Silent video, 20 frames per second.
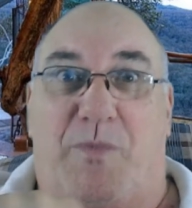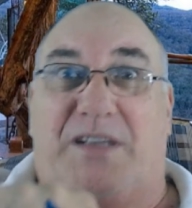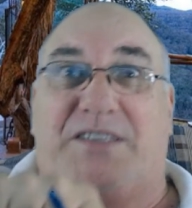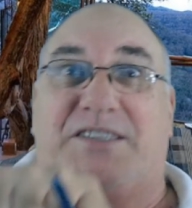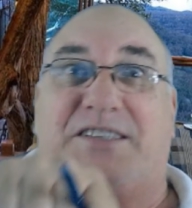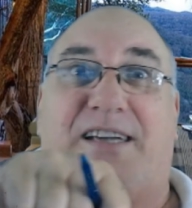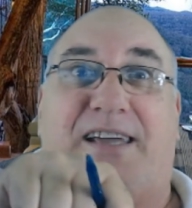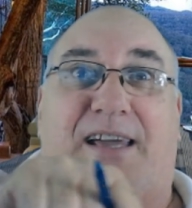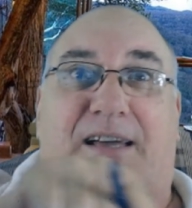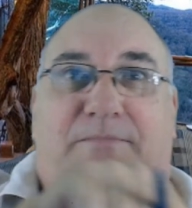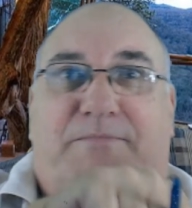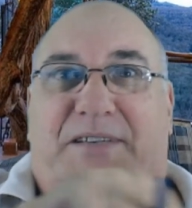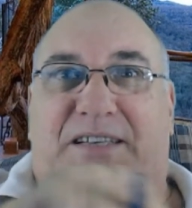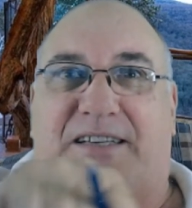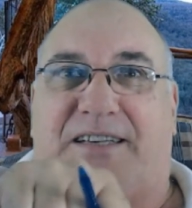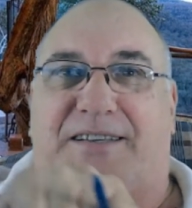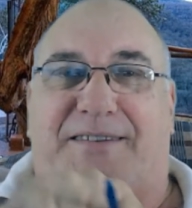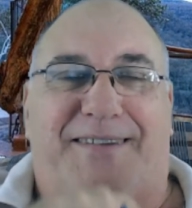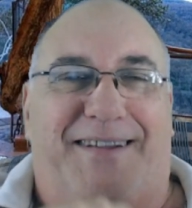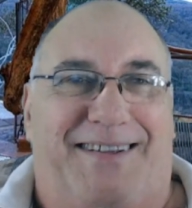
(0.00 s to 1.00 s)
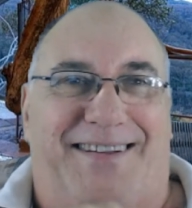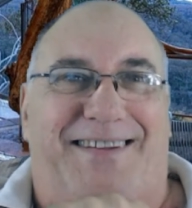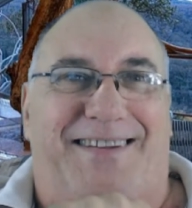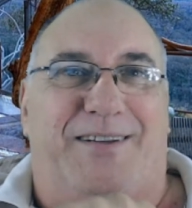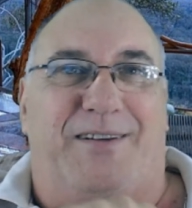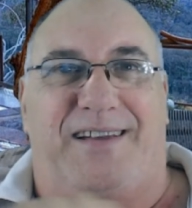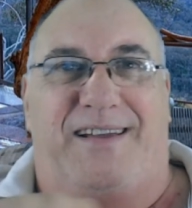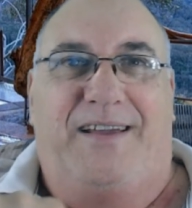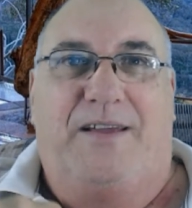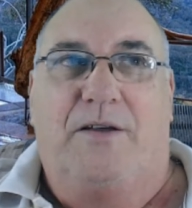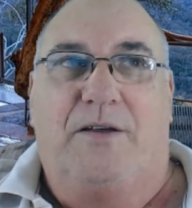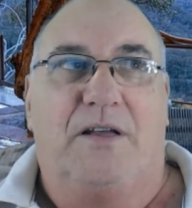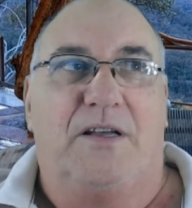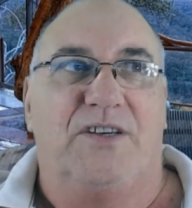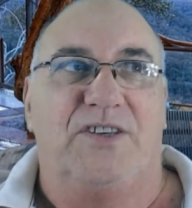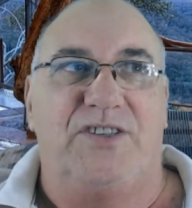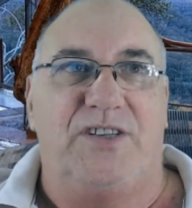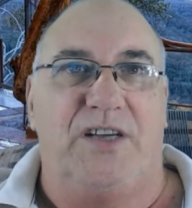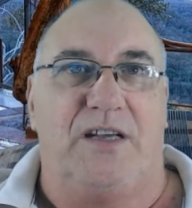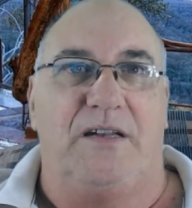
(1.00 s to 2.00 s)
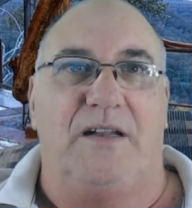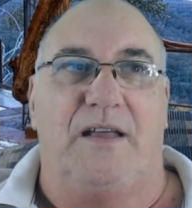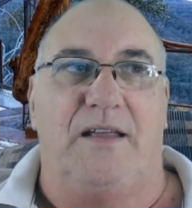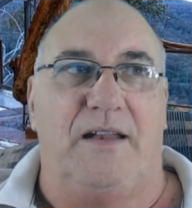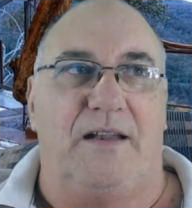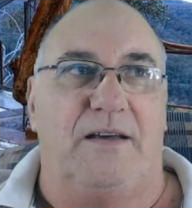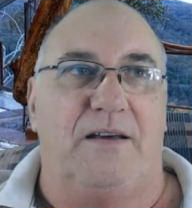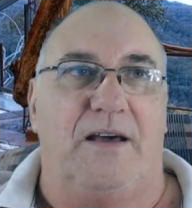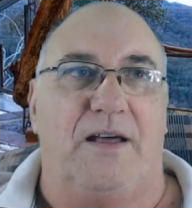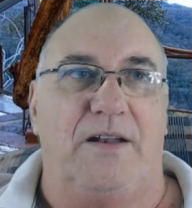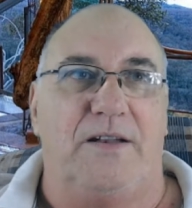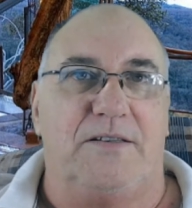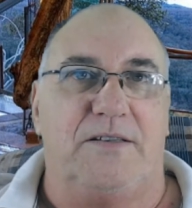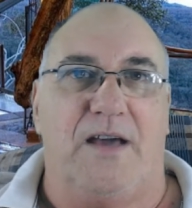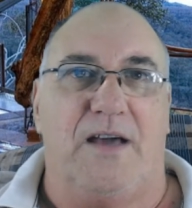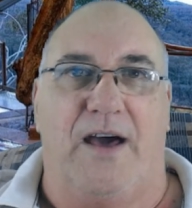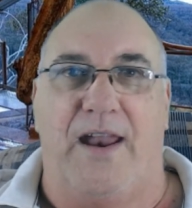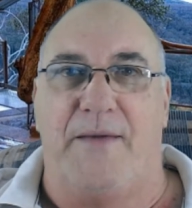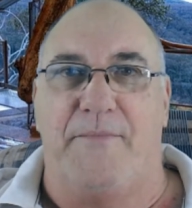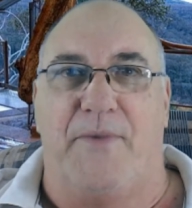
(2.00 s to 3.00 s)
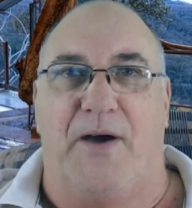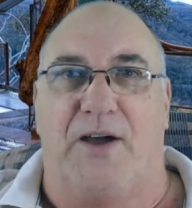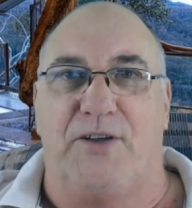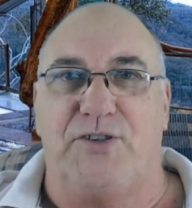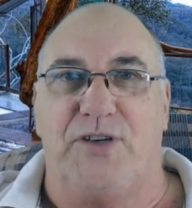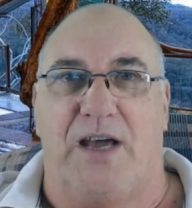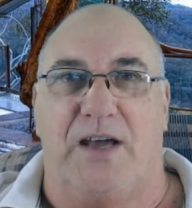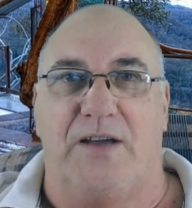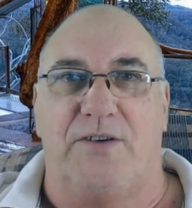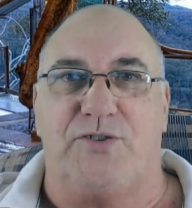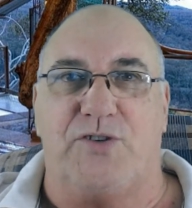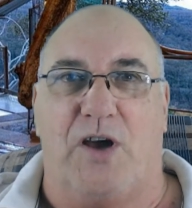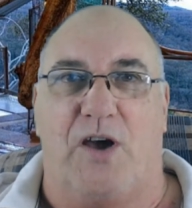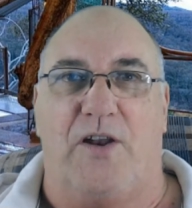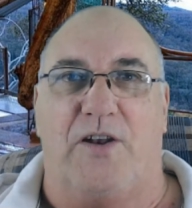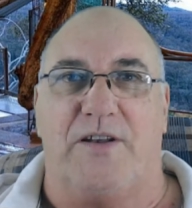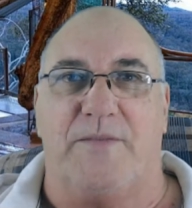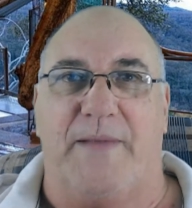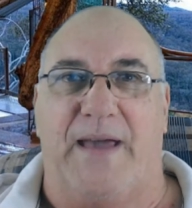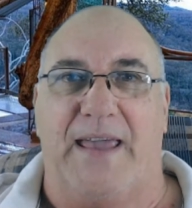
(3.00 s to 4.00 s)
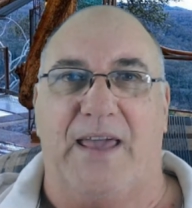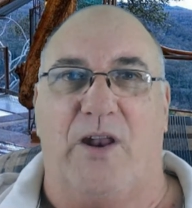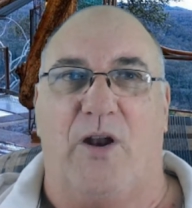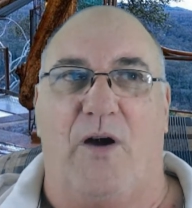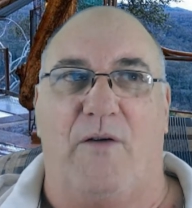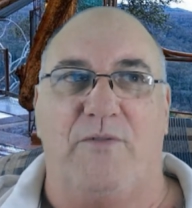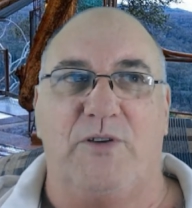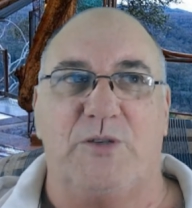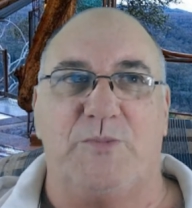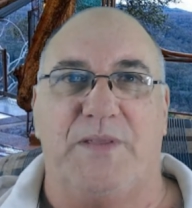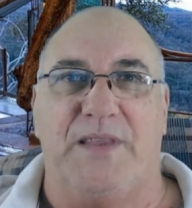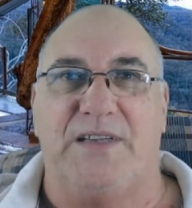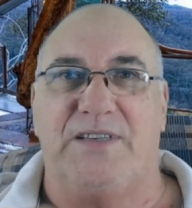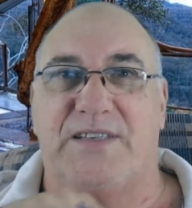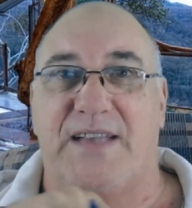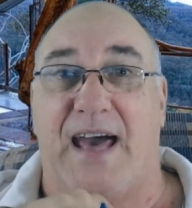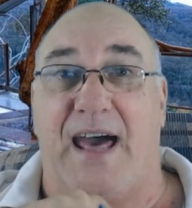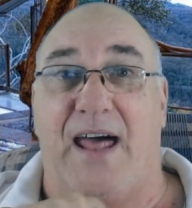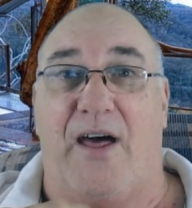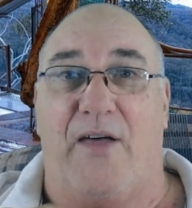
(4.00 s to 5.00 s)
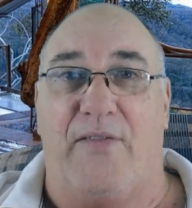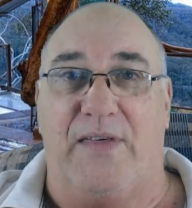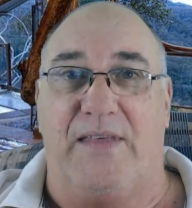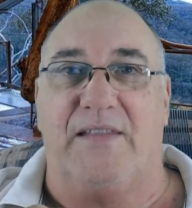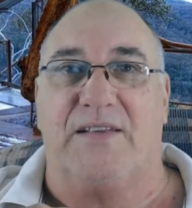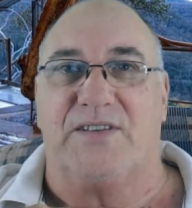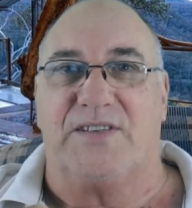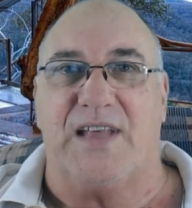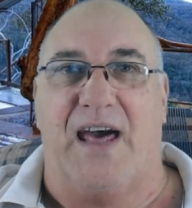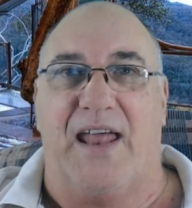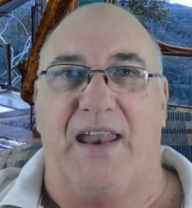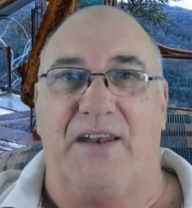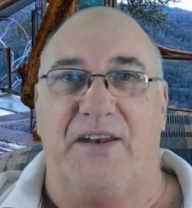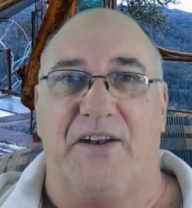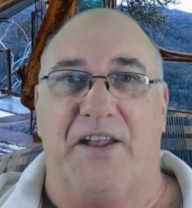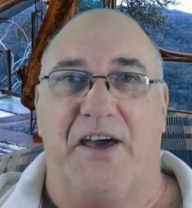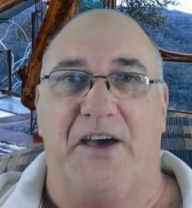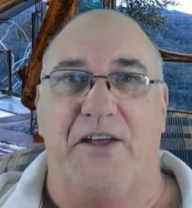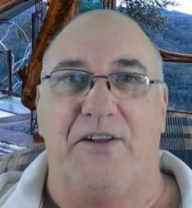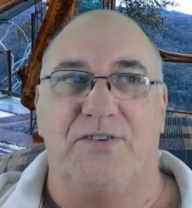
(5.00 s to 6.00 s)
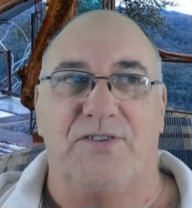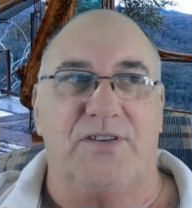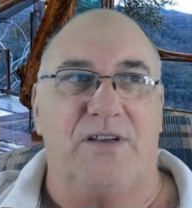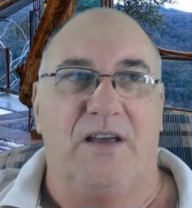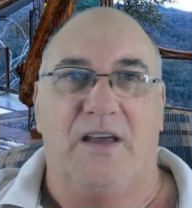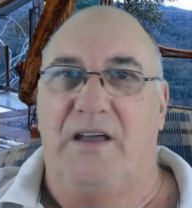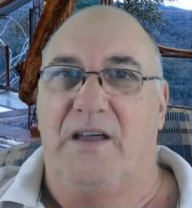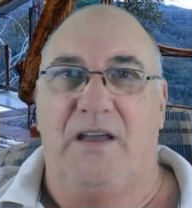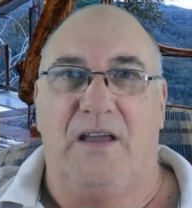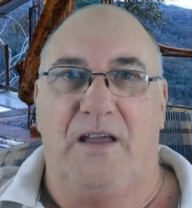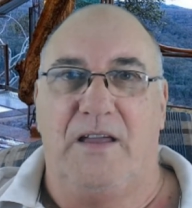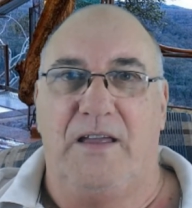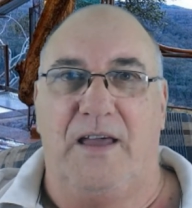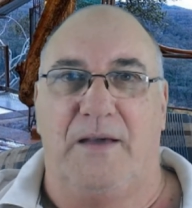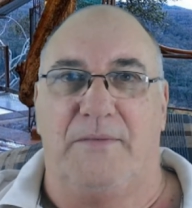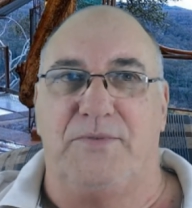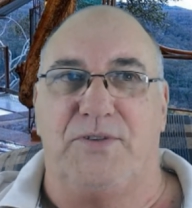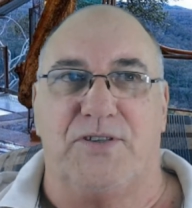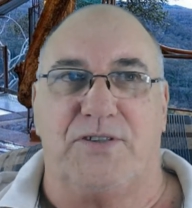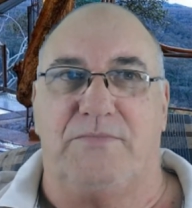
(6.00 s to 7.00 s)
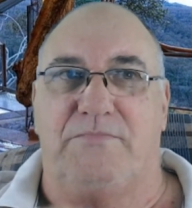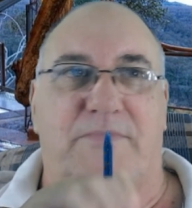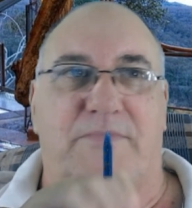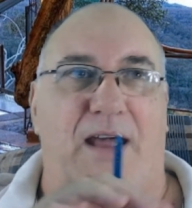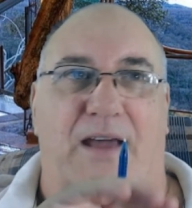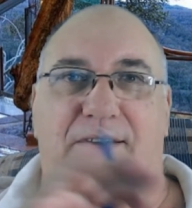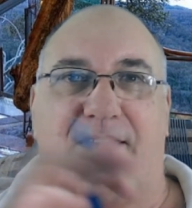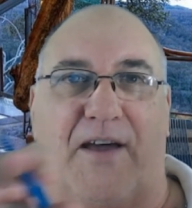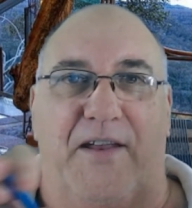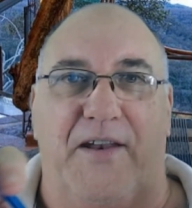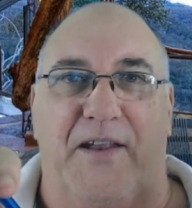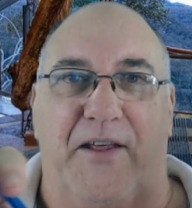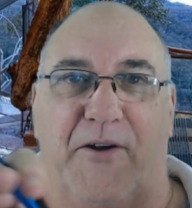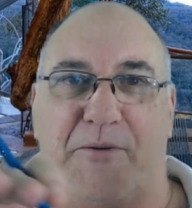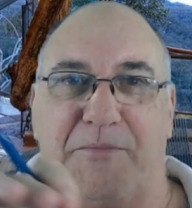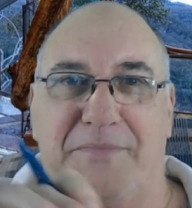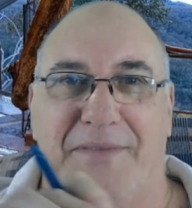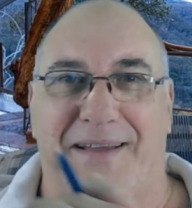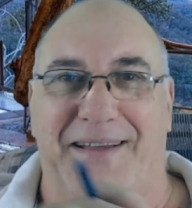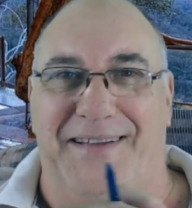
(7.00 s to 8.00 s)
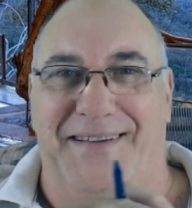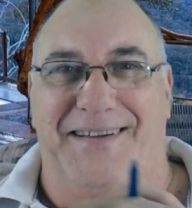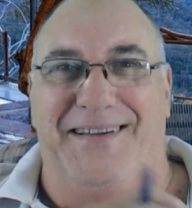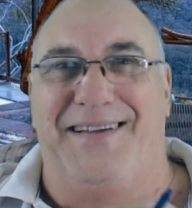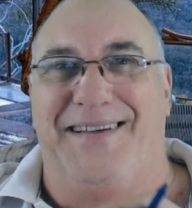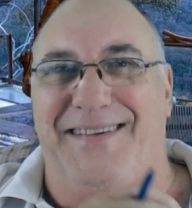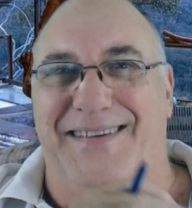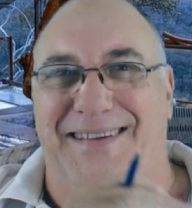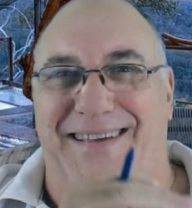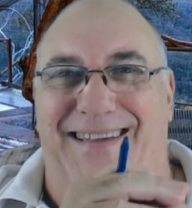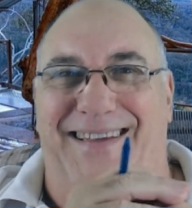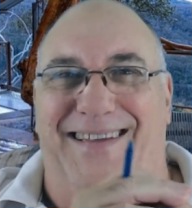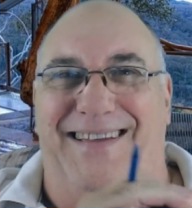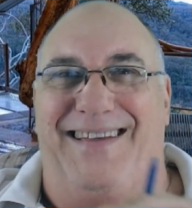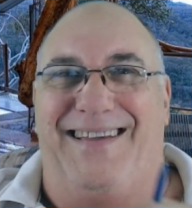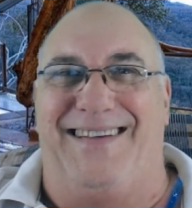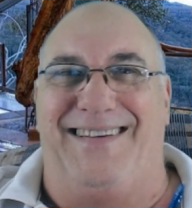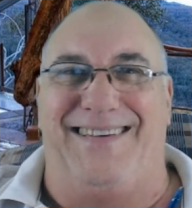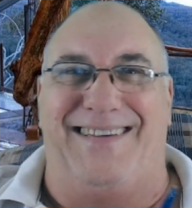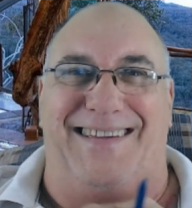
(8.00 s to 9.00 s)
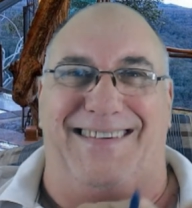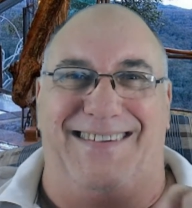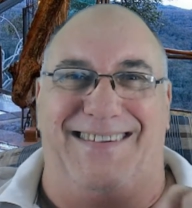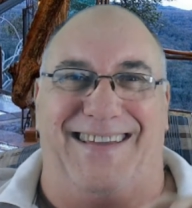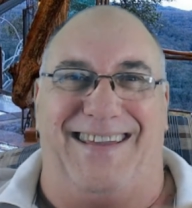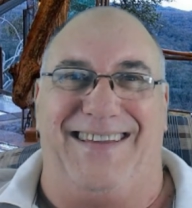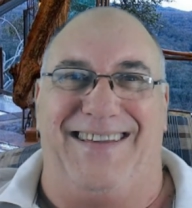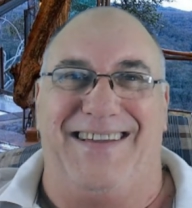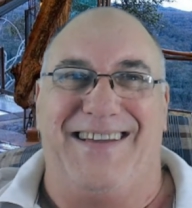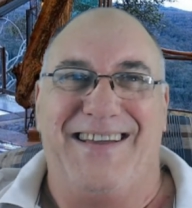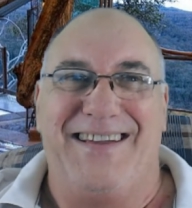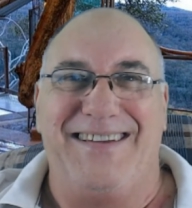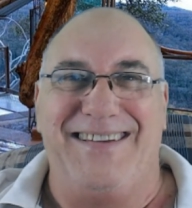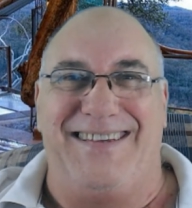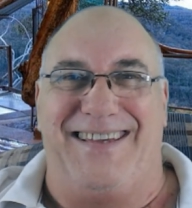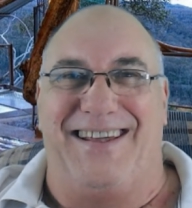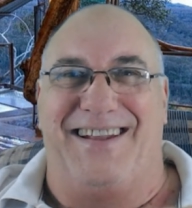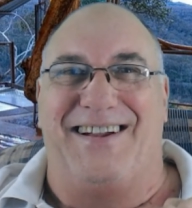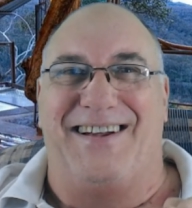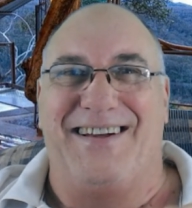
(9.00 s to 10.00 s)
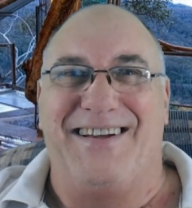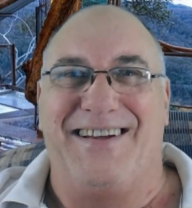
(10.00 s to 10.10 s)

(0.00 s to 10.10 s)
Watch out there. Shit, and, I, uh, and I don't. I try, try not to make it obvious, but they start. I think they're starting to notice. Yep, just don't go near them.